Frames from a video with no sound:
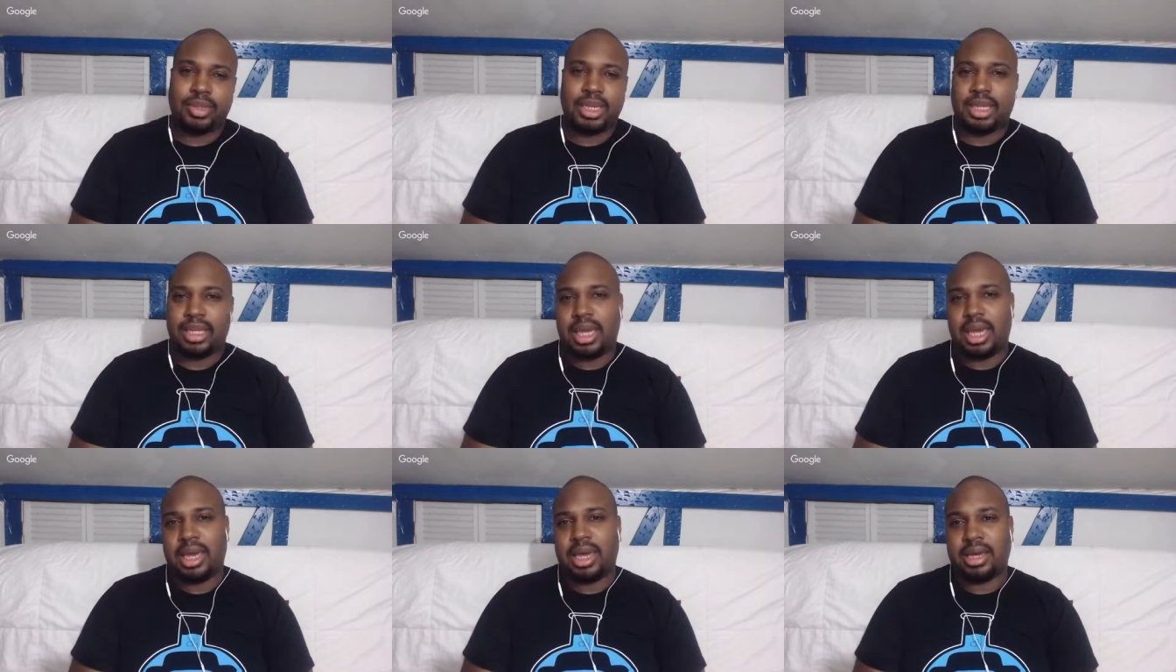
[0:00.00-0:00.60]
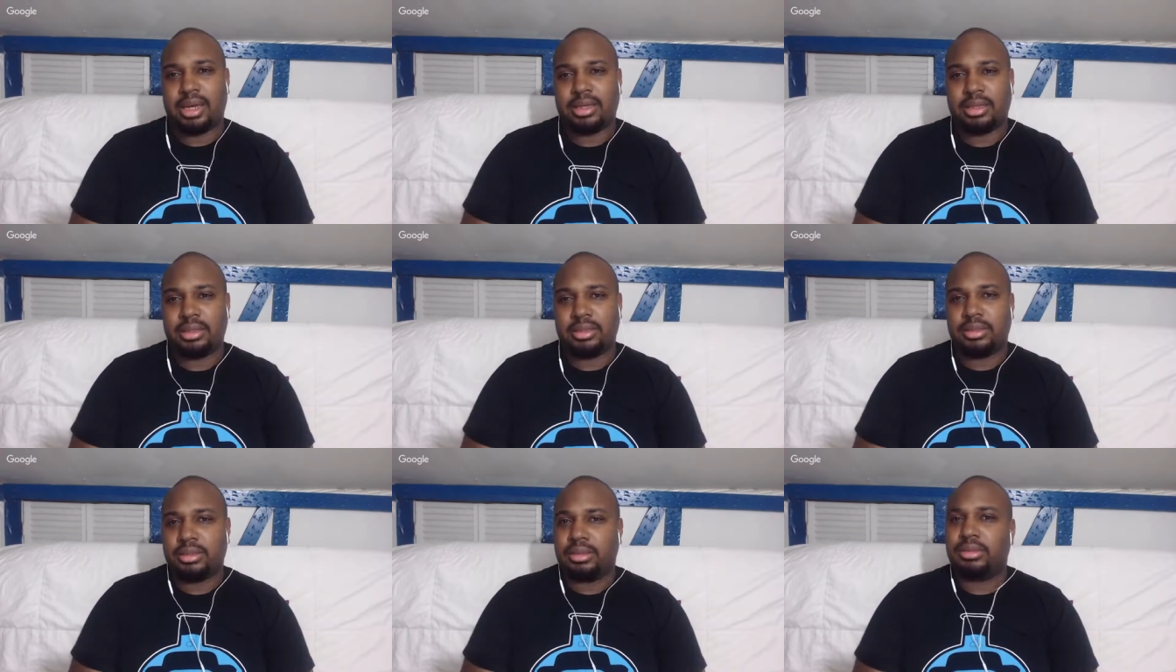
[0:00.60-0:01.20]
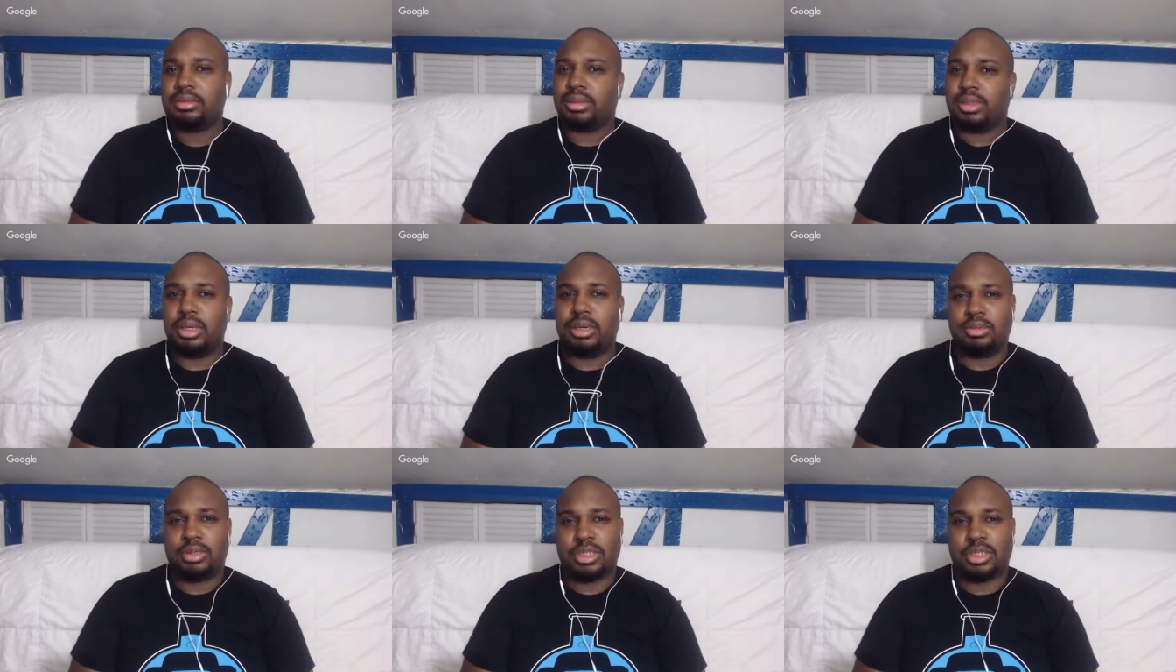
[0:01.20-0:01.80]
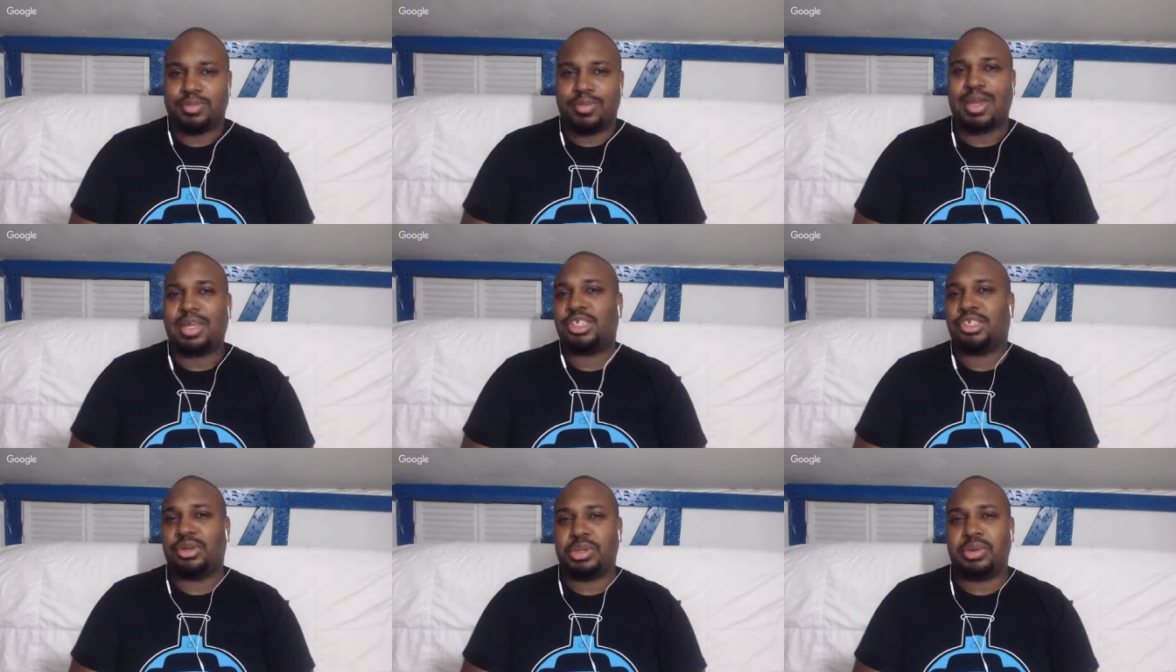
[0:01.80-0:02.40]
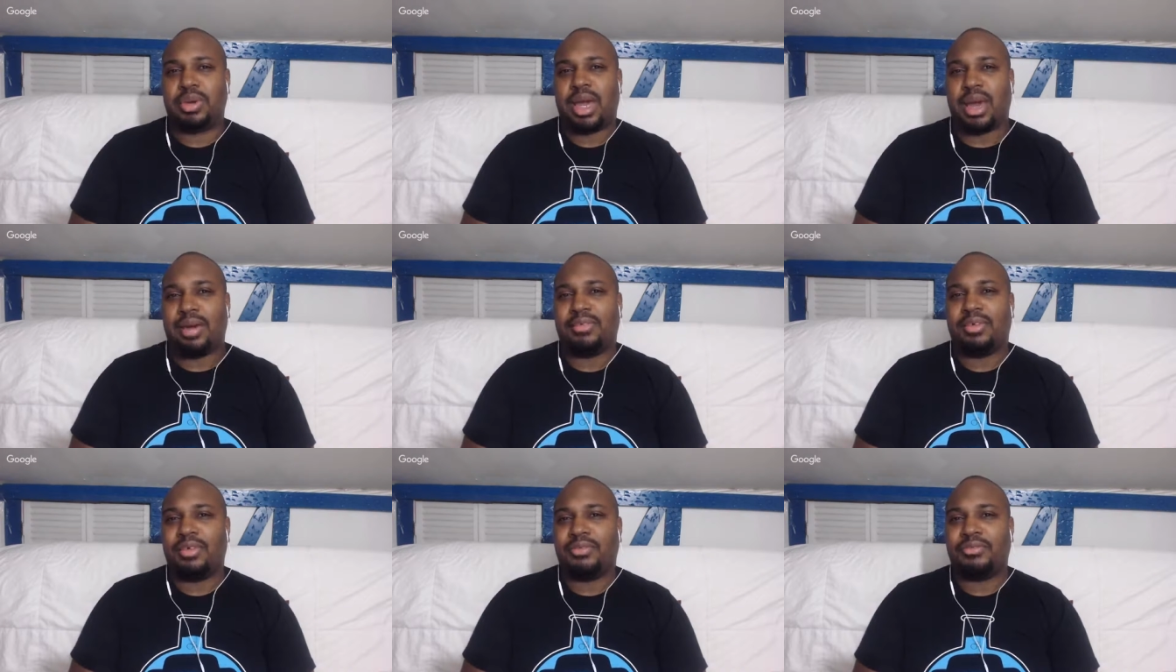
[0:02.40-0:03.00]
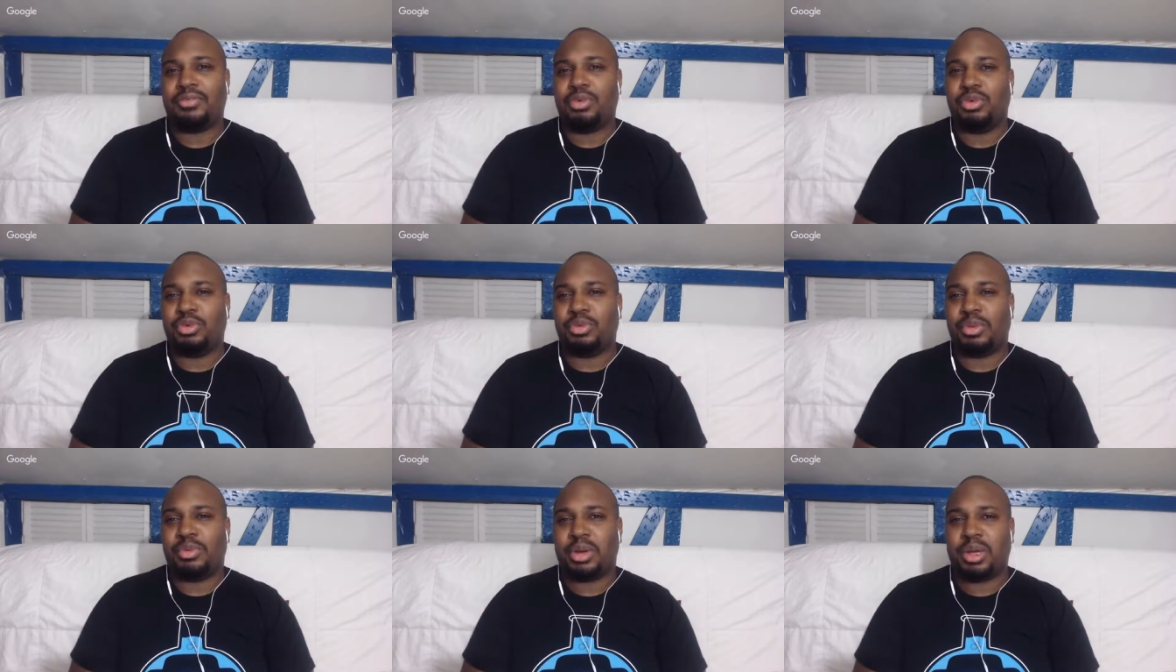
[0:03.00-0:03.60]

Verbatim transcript: yeah, you know, just make sure you have our food when we